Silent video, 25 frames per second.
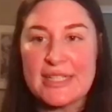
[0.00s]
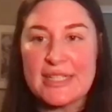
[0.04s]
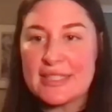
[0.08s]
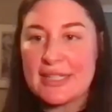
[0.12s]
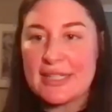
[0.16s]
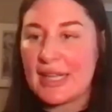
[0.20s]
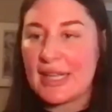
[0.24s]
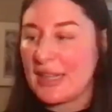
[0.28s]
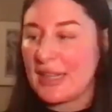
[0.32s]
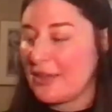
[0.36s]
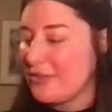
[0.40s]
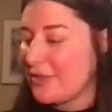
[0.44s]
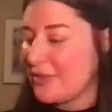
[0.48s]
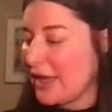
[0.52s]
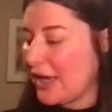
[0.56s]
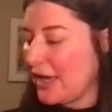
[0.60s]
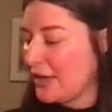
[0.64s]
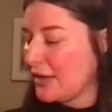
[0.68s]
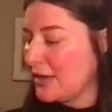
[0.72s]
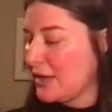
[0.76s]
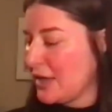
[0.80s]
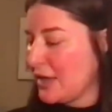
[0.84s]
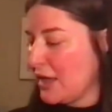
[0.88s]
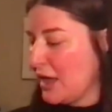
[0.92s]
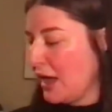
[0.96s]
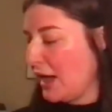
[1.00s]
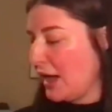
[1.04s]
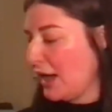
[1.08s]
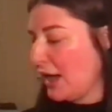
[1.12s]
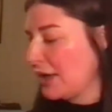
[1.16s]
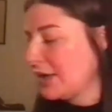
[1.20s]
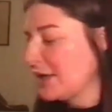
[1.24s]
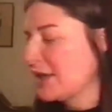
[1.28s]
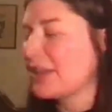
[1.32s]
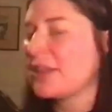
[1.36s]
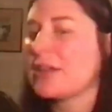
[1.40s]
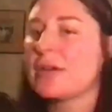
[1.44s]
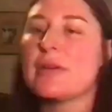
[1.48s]
Perfect. I love that.
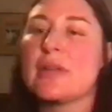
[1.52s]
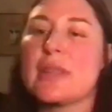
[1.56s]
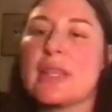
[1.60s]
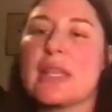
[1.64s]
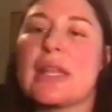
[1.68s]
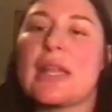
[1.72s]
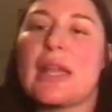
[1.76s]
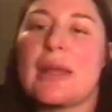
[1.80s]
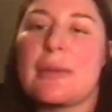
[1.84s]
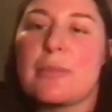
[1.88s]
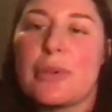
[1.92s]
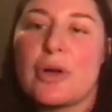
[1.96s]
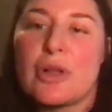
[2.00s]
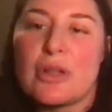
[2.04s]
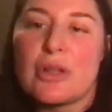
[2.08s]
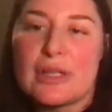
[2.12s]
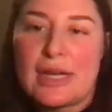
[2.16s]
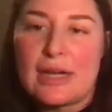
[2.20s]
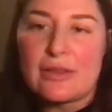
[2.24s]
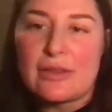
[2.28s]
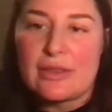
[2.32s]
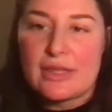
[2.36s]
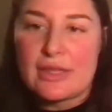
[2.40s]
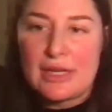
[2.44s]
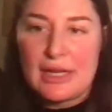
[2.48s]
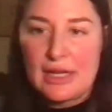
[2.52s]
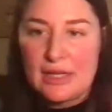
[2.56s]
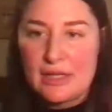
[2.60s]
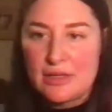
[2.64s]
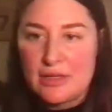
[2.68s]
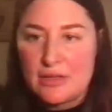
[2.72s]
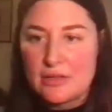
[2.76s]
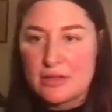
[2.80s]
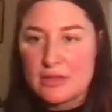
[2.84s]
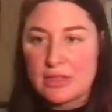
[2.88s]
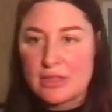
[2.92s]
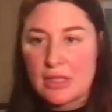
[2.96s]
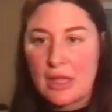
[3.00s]
Another one that I pulled out that I
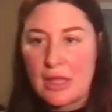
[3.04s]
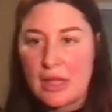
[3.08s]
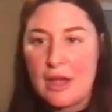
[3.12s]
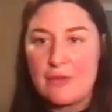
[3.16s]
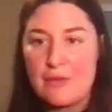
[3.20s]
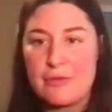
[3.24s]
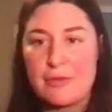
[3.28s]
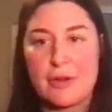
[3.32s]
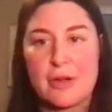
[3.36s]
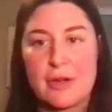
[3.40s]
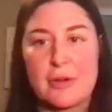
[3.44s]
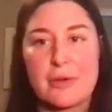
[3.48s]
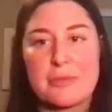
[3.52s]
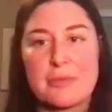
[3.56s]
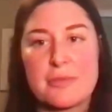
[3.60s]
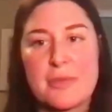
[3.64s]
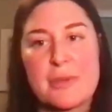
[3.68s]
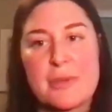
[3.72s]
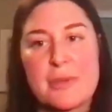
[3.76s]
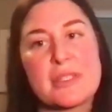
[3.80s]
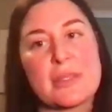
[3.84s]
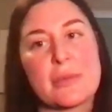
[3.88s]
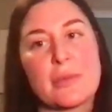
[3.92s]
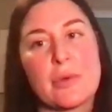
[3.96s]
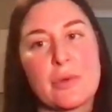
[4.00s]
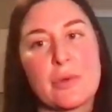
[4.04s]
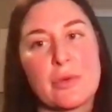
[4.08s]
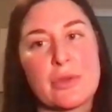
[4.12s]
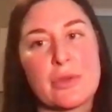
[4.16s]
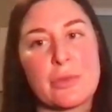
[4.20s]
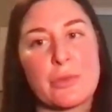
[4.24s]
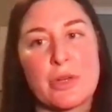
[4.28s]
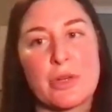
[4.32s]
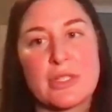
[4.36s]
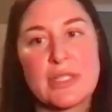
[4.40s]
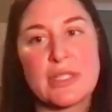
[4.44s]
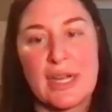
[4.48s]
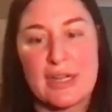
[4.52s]
use a lot for maybe someone
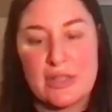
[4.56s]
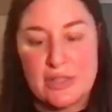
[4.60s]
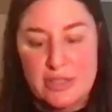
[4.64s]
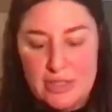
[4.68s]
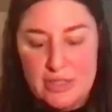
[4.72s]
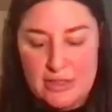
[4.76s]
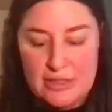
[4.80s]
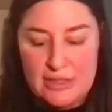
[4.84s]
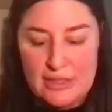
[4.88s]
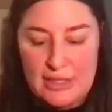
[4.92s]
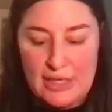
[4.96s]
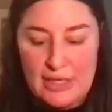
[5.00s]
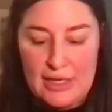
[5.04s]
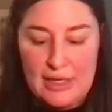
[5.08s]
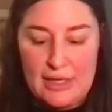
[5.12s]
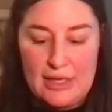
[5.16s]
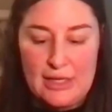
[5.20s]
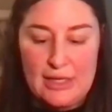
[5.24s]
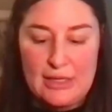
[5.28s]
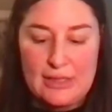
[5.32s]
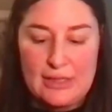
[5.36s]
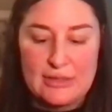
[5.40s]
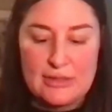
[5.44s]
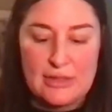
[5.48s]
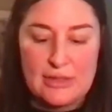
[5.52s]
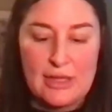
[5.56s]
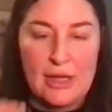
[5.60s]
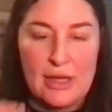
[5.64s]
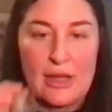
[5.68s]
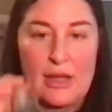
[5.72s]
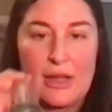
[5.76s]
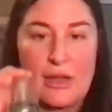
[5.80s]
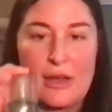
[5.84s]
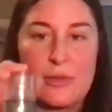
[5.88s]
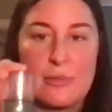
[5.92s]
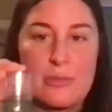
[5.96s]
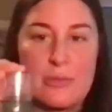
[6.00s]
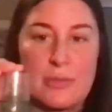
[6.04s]
with more textured skin is
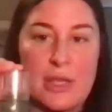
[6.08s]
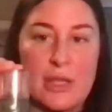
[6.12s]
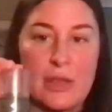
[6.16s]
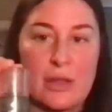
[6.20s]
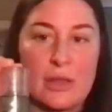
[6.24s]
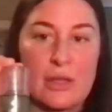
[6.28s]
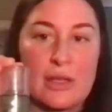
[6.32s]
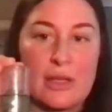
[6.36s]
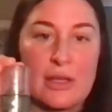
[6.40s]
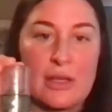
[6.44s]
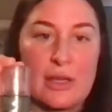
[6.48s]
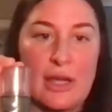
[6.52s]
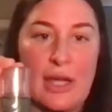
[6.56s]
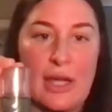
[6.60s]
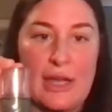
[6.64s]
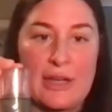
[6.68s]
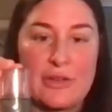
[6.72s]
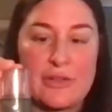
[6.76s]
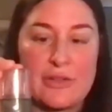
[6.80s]
the Milk